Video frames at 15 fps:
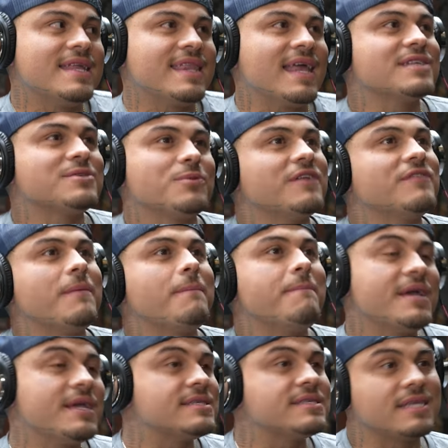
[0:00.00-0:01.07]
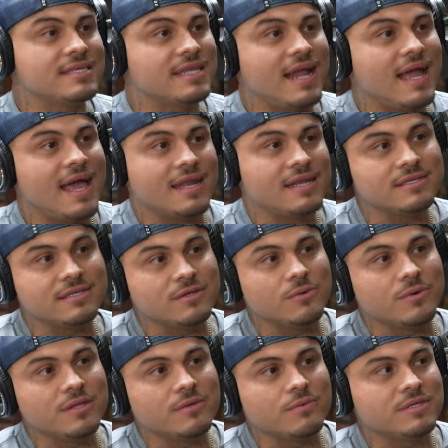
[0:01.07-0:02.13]
that's one of the biggest things that I had to deal
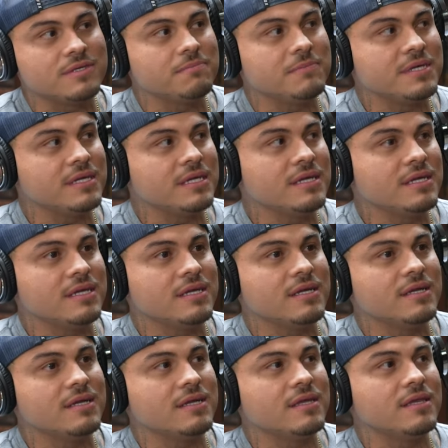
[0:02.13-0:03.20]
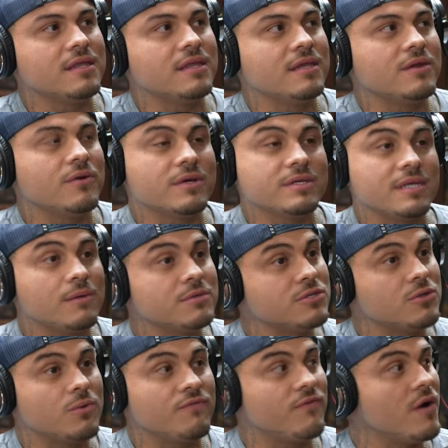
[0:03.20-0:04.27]
with was me you know, because I was
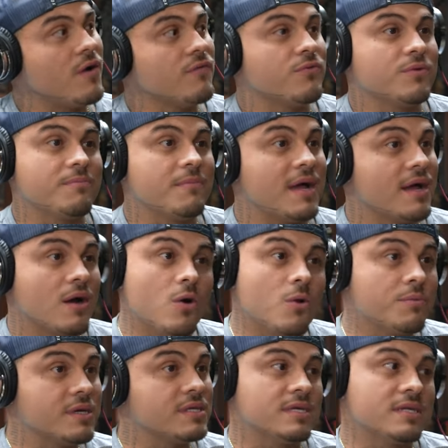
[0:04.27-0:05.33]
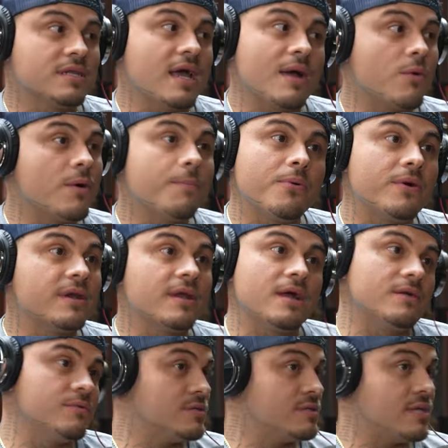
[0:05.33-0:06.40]
so involved with my homies, and at one point
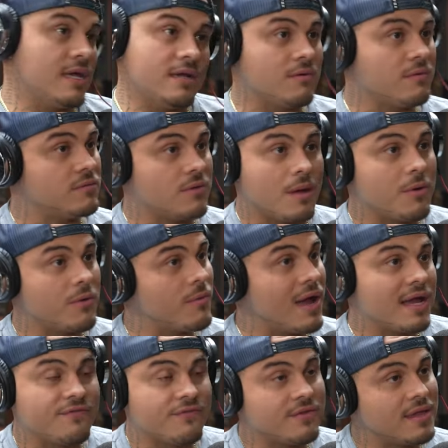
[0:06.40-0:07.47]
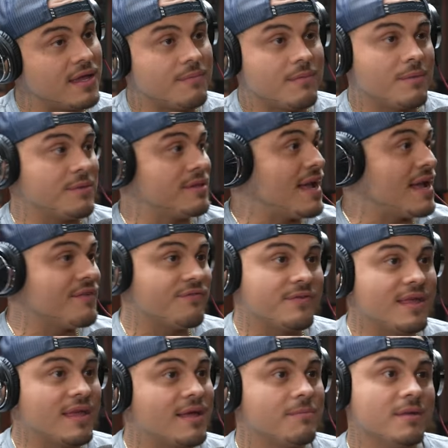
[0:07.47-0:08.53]
I was like, "I'm gonna ride for them, I'm gonna die for
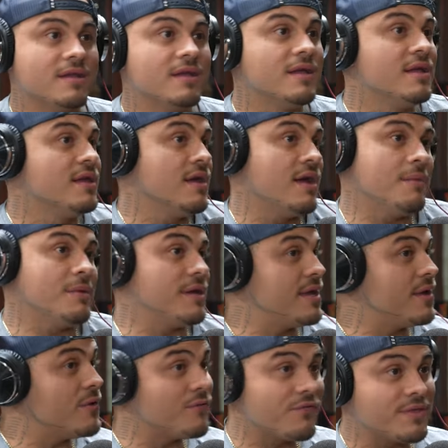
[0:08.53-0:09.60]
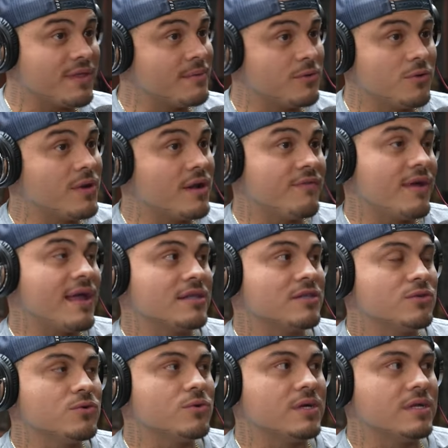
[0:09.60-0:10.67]
them, and yeah. I'm gonna kill for them, do whatever I had to
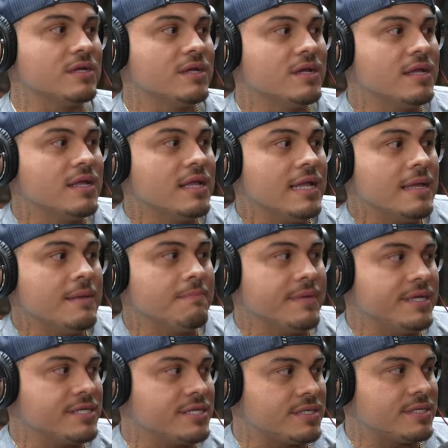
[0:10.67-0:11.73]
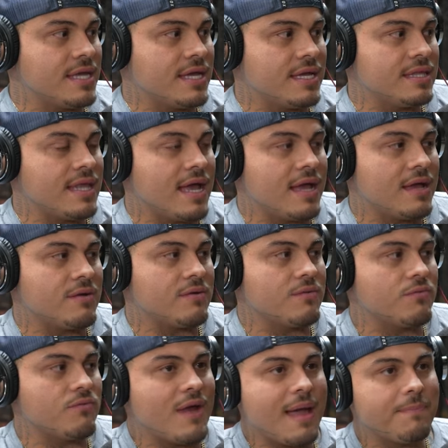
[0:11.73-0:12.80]
do." And yeah. me just taking that
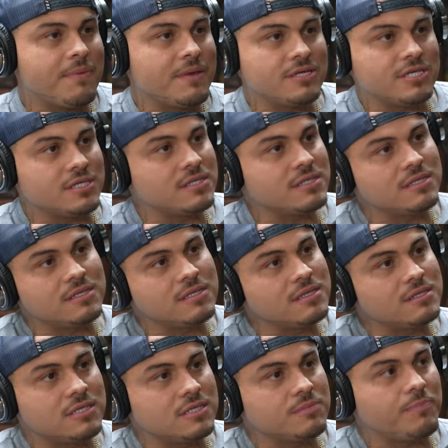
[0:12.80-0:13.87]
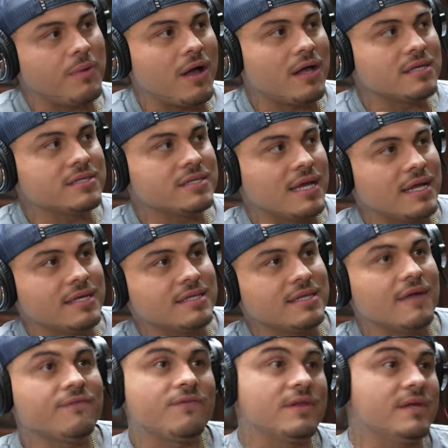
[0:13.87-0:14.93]
rapid, just just pause, like
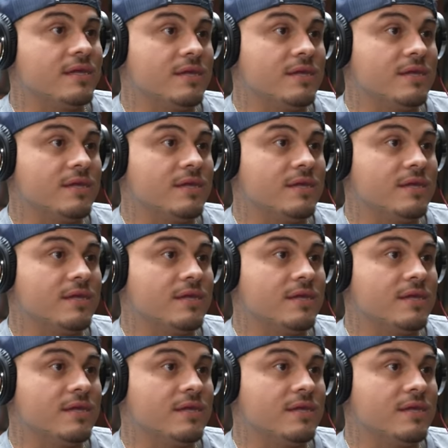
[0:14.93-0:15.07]
definitely,